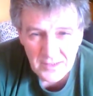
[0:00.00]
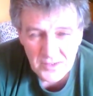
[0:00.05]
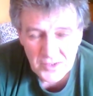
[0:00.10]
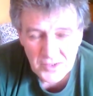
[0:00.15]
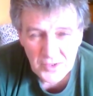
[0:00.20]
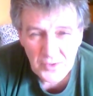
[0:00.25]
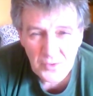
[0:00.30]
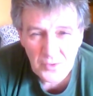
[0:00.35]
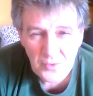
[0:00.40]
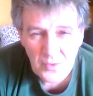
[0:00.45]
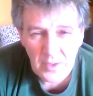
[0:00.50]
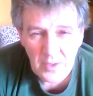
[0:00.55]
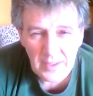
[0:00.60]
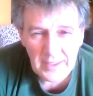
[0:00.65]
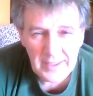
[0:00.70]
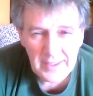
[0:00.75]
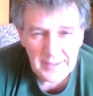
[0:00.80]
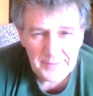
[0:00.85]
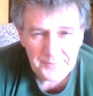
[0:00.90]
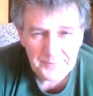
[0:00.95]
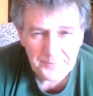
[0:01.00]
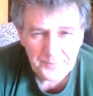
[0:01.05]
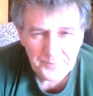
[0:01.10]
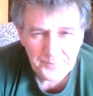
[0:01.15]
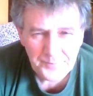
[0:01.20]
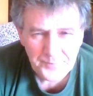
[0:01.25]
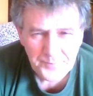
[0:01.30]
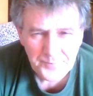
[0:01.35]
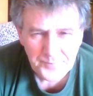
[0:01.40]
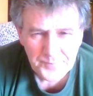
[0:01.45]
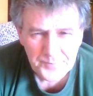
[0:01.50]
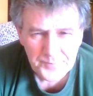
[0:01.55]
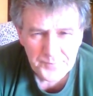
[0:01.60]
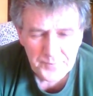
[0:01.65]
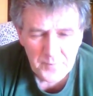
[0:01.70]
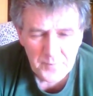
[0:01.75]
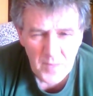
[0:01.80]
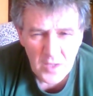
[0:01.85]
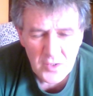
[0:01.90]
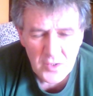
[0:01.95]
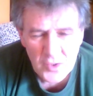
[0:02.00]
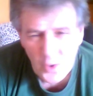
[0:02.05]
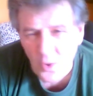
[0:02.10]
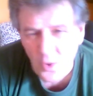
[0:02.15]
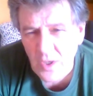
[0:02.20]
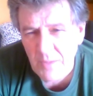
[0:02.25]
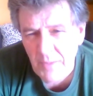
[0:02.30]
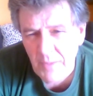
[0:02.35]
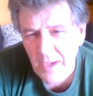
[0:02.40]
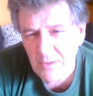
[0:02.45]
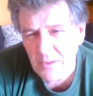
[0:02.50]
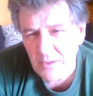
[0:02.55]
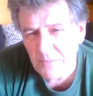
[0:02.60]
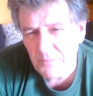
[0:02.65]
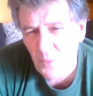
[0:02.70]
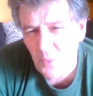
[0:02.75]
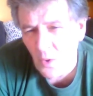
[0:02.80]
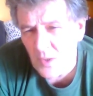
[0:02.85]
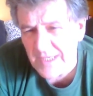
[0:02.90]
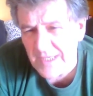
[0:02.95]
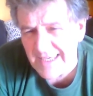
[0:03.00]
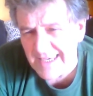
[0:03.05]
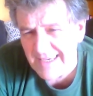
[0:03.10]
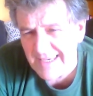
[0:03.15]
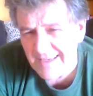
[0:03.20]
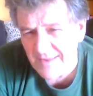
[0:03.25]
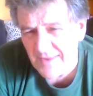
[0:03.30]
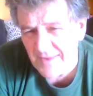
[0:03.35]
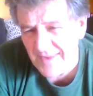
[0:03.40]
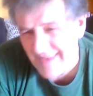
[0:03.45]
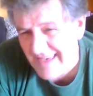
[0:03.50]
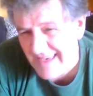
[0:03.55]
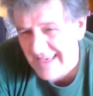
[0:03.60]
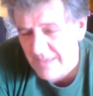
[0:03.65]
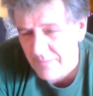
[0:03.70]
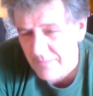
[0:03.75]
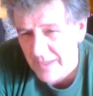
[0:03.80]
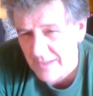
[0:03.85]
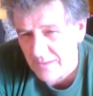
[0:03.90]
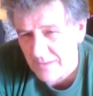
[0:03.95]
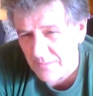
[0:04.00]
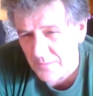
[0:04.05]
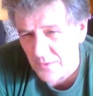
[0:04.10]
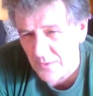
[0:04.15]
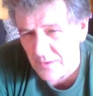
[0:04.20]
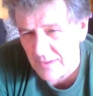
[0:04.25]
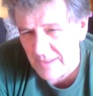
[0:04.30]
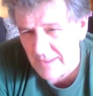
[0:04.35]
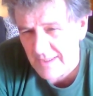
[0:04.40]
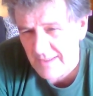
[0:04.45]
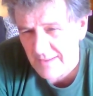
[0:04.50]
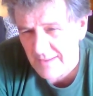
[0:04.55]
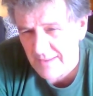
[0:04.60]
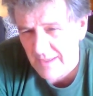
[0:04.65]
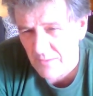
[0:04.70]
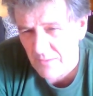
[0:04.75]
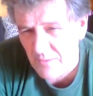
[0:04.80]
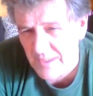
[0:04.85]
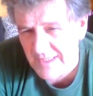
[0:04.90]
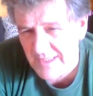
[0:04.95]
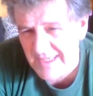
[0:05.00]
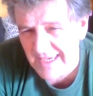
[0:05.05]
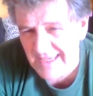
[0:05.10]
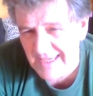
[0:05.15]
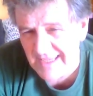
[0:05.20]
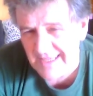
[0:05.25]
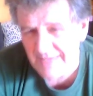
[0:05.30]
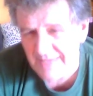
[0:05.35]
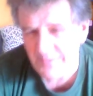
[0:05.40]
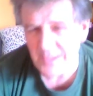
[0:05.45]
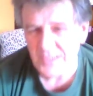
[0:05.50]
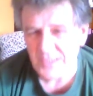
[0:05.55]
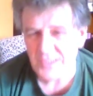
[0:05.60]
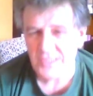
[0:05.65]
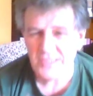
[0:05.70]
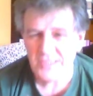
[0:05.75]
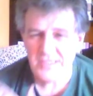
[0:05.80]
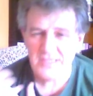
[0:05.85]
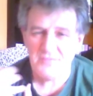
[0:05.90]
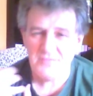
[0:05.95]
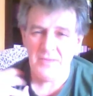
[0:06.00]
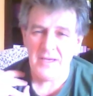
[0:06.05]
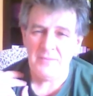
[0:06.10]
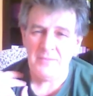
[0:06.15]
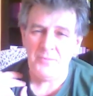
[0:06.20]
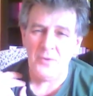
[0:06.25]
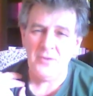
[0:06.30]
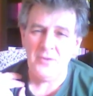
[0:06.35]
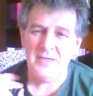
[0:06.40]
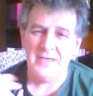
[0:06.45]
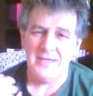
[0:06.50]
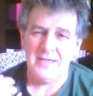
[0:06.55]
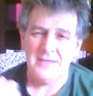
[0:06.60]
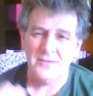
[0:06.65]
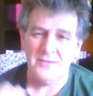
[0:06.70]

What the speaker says: To talk about the body and think about the body, then we take an image. This is my body.